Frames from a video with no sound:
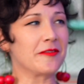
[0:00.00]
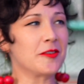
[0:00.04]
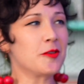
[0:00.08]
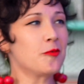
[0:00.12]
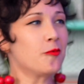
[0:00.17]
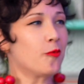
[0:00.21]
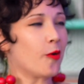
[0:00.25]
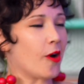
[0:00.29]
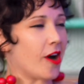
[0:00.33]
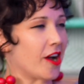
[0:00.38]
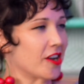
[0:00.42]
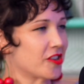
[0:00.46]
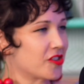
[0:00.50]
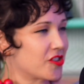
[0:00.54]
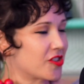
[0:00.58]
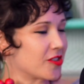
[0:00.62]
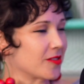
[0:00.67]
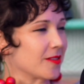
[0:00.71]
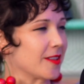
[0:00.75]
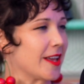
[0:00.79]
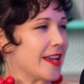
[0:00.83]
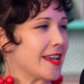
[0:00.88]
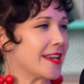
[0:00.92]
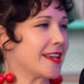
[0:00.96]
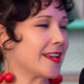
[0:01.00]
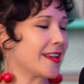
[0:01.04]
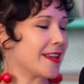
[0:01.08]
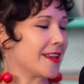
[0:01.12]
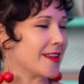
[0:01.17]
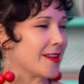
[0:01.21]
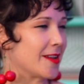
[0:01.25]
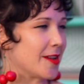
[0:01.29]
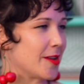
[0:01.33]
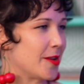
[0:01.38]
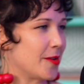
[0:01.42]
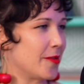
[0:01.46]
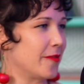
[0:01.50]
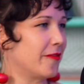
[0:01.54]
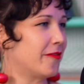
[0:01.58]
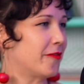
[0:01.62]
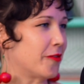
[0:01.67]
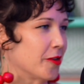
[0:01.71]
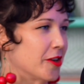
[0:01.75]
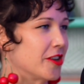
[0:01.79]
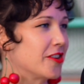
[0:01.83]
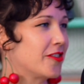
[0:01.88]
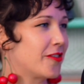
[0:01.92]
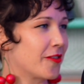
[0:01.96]
you watch like
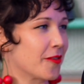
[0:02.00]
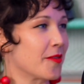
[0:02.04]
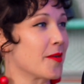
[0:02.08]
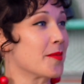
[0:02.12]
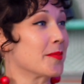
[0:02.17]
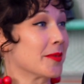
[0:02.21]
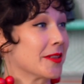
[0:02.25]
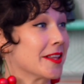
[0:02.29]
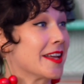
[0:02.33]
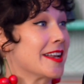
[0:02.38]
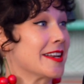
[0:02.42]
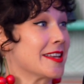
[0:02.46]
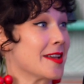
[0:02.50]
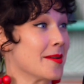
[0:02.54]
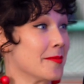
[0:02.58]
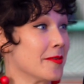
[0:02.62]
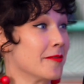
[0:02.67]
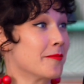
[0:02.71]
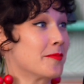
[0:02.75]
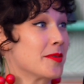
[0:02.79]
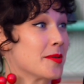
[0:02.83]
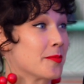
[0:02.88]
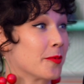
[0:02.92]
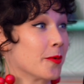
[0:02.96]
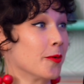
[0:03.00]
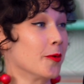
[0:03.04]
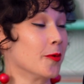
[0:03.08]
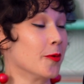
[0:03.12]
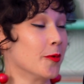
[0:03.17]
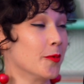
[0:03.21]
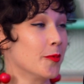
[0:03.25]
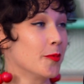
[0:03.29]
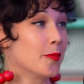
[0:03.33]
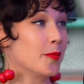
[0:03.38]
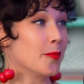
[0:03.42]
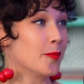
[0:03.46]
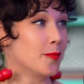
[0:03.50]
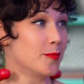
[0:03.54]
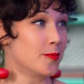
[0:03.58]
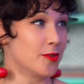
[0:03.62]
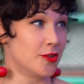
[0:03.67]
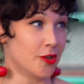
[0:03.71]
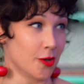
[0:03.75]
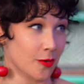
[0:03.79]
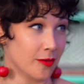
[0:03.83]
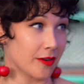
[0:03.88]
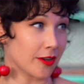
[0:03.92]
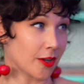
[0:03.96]
footage from Millennium of people
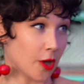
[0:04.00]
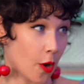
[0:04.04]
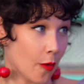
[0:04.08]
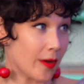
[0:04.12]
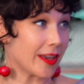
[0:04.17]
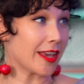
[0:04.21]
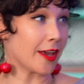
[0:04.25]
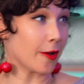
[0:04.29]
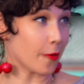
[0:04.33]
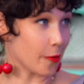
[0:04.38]
doing going in